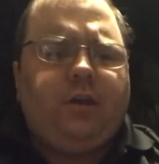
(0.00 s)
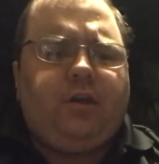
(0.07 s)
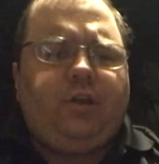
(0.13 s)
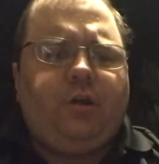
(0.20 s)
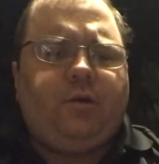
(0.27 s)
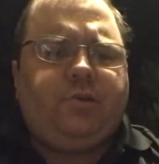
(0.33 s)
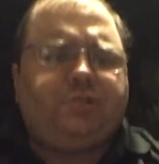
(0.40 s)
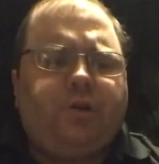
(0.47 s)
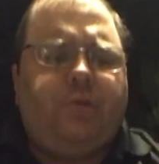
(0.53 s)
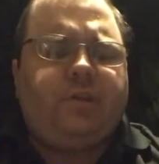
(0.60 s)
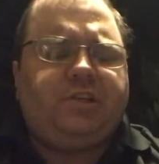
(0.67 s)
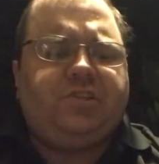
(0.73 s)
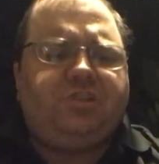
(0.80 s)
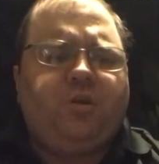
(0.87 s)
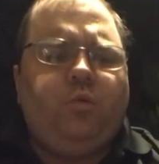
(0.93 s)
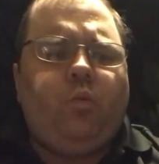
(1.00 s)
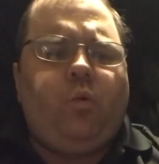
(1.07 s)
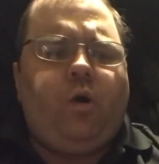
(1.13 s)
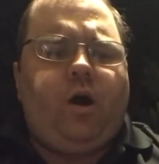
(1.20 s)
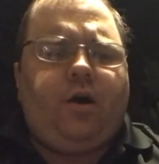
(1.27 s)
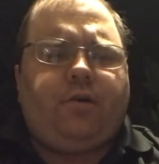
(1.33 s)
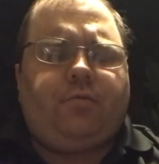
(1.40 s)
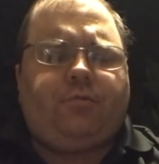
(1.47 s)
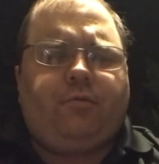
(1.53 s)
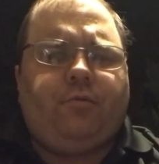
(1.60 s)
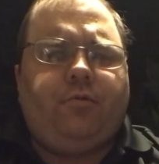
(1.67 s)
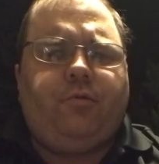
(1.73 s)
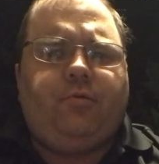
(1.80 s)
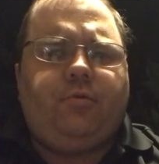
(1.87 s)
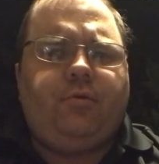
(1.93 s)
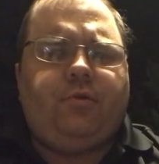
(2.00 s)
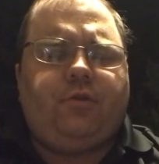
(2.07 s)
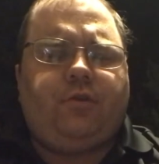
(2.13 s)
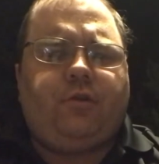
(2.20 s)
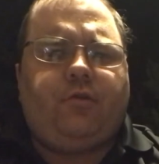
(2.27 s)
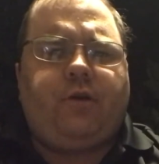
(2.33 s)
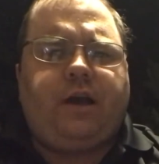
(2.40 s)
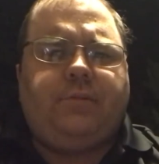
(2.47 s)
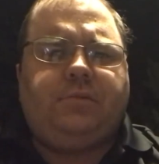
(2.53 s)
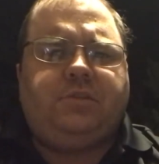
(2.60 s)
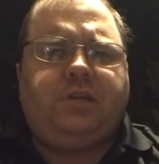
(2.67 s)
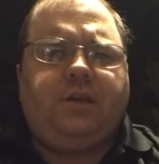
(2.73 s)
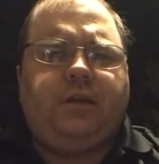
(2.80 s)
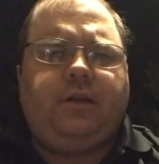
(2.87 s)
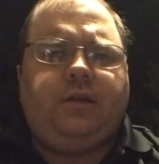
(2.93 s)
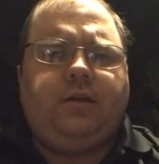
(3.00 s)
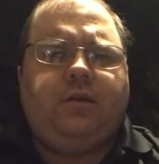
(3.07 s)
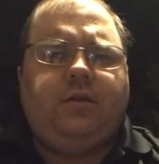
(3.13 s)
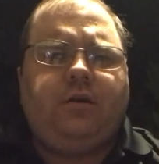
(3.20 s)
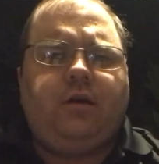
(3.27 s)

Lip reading: it showed that she walked through the crime scene